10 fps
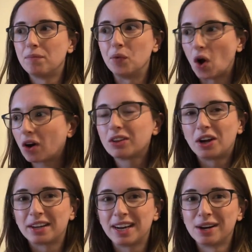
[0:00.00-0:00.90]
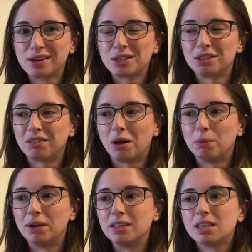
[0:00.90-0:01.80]
not a lot of character
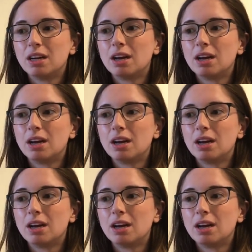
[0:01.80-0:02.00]
development,